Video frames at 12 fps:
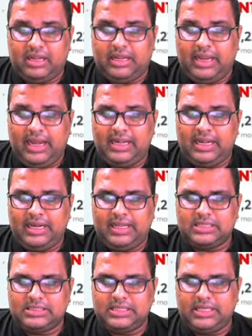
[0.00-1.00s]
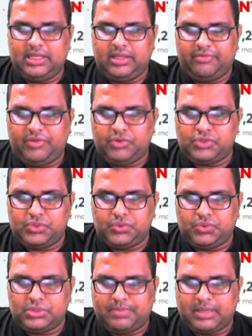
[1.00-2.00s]
GATE and ESE, if you
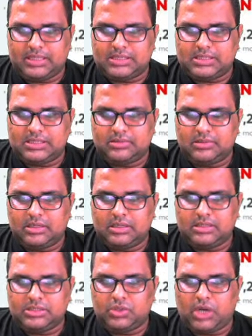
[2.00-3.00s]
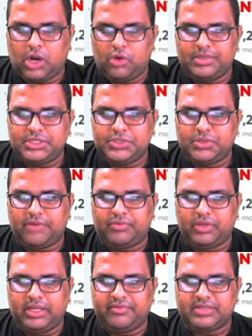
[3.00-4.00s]
choose plus, so how much you have
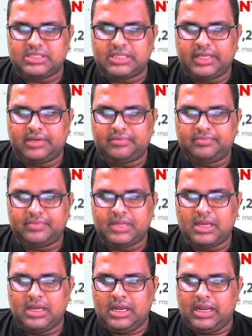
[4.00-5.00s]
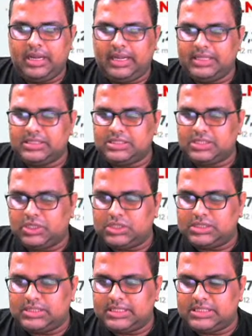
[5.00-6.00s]
to invest there? It is
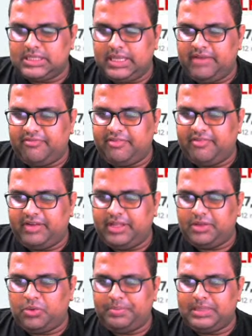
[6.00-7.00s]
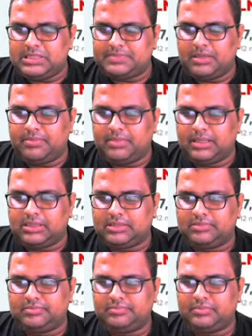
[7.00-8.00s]
1650 rupees per month,
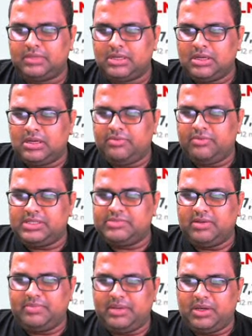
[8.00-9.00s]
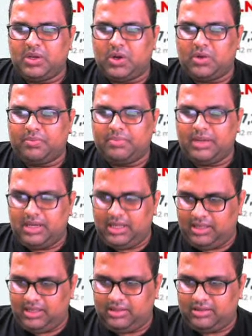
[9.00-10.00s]
which will be normally